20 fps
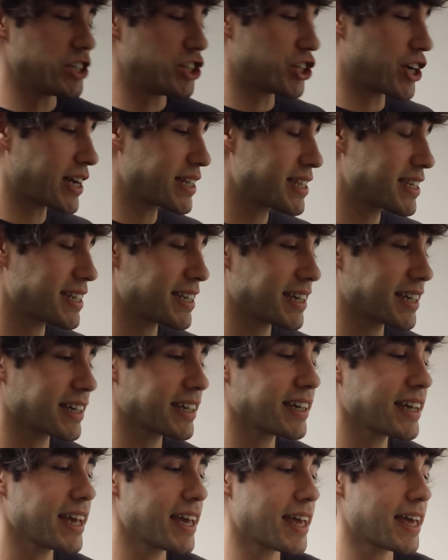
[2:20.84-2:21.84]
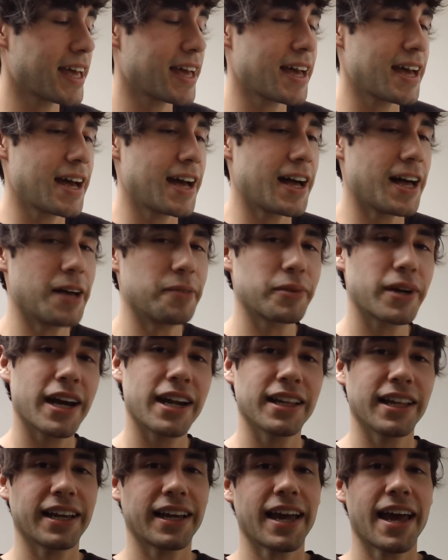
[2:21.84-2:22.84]
adjusting, um,
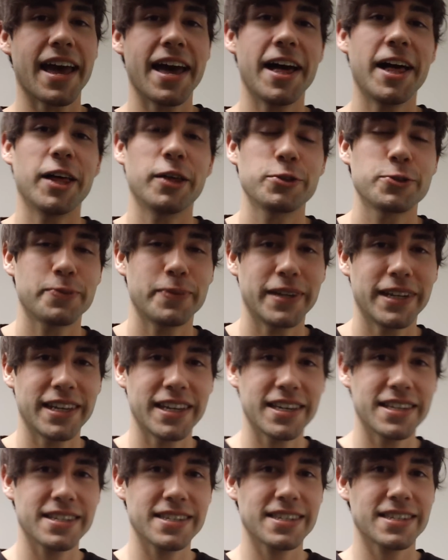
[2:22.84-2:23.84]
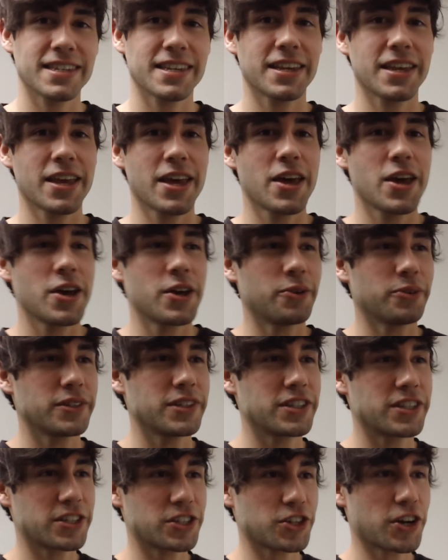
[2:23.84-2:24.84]
kind of like a helmsman is.
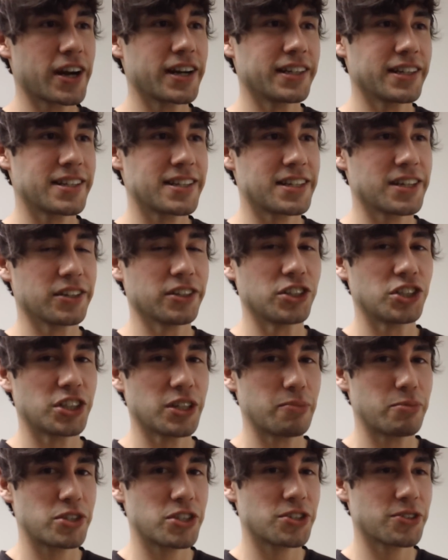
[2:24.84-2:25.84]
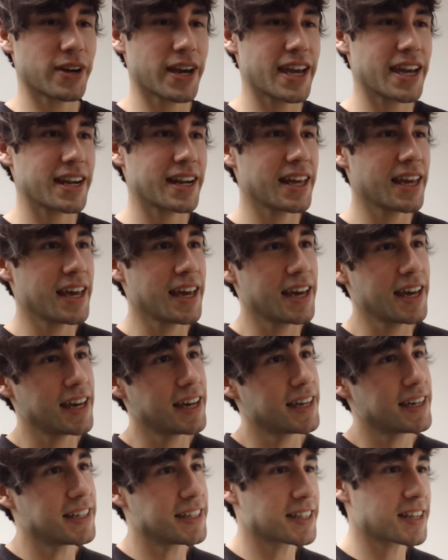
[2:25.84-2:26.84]
He's trying to steer the ship straight.
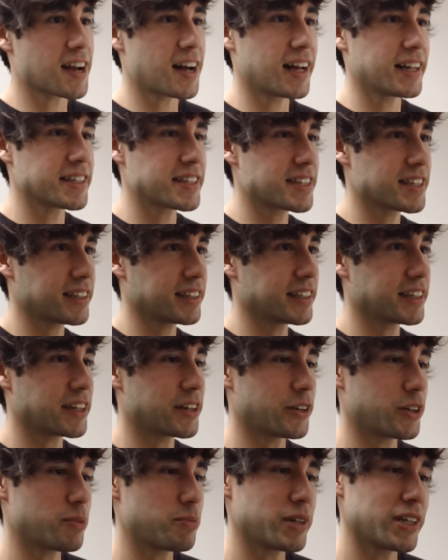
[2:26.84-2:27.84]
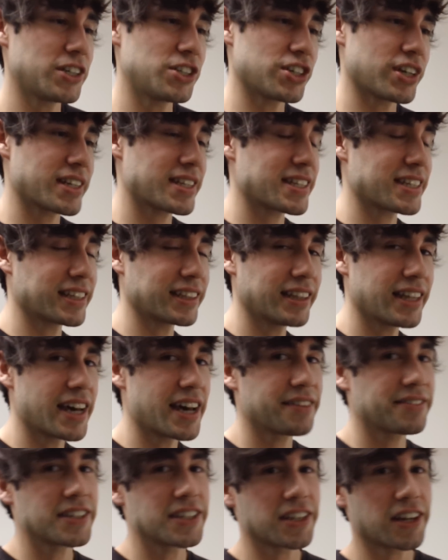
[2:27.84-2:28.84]
He's constantly going to be adjusting
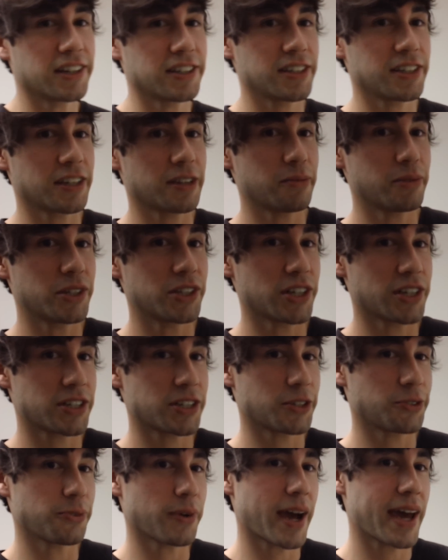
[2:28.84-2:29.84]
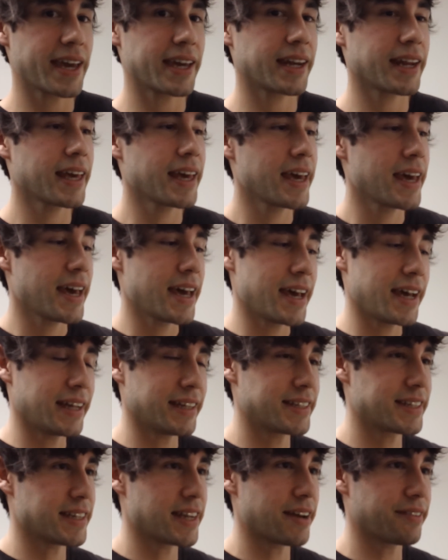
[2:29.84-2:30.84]
left, he's constantly going to be adjusting right.
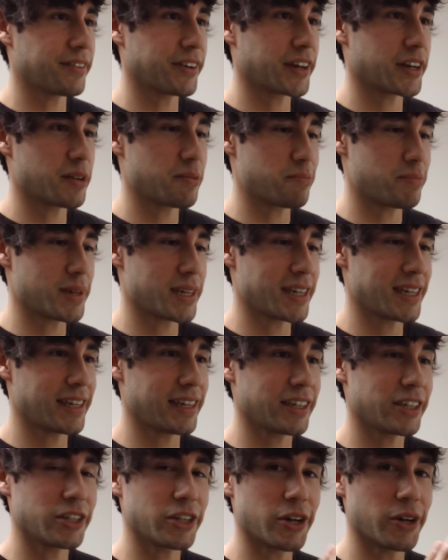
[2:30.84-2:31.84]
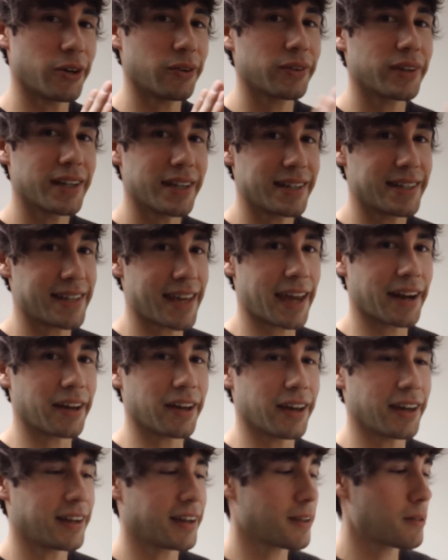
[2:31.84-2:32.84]
It's never going to be, you know, dead
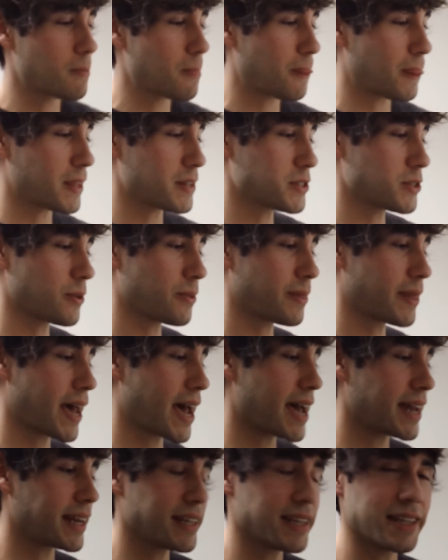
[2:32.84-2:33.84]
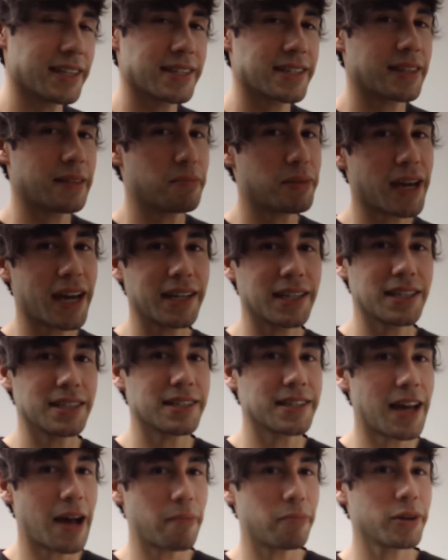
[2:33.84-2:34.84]
on. So that is, the P I D
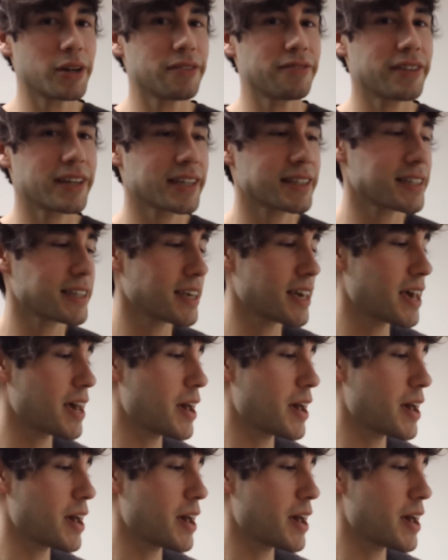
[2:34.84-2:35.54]
is not perfect,